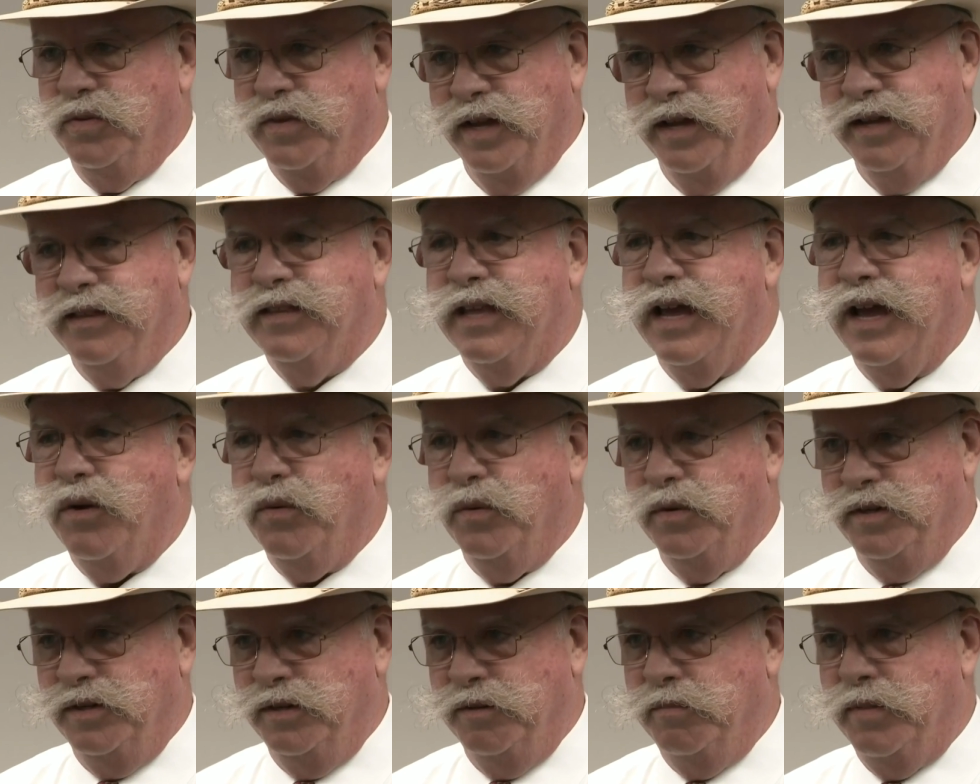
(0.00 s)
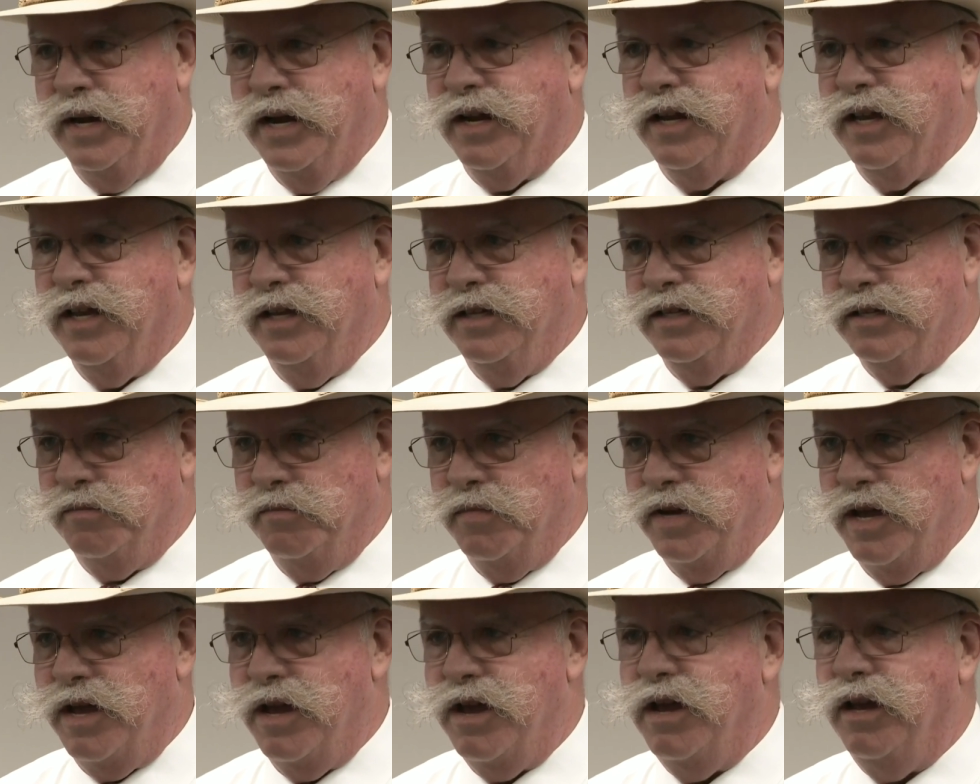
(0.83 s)
think that was in the back of his
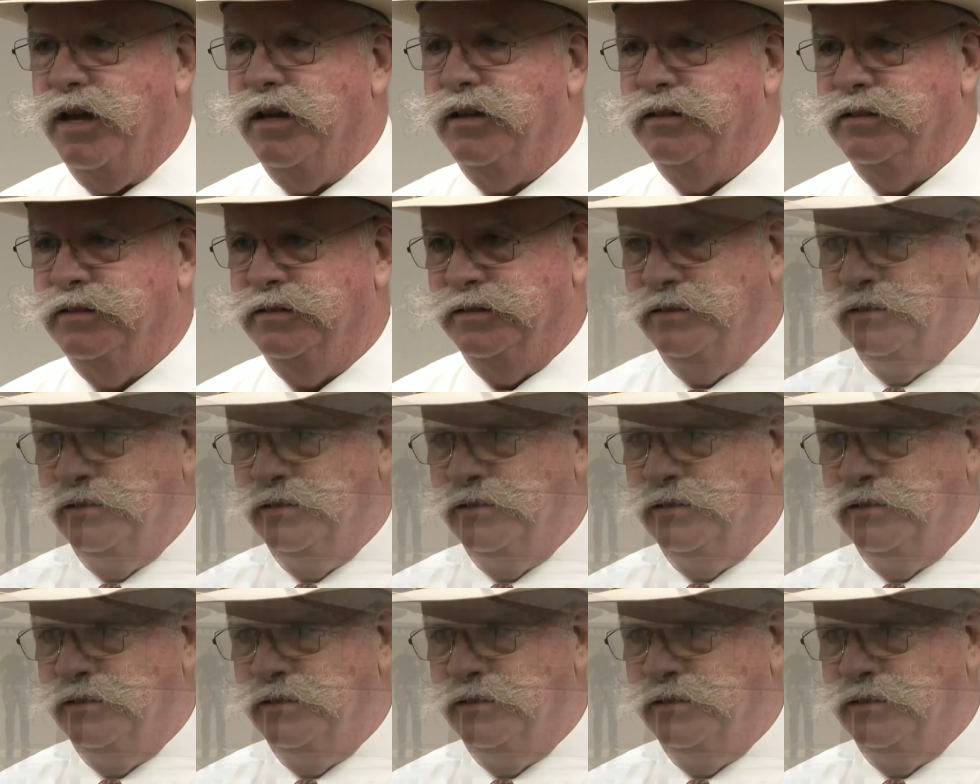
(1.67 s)
mind.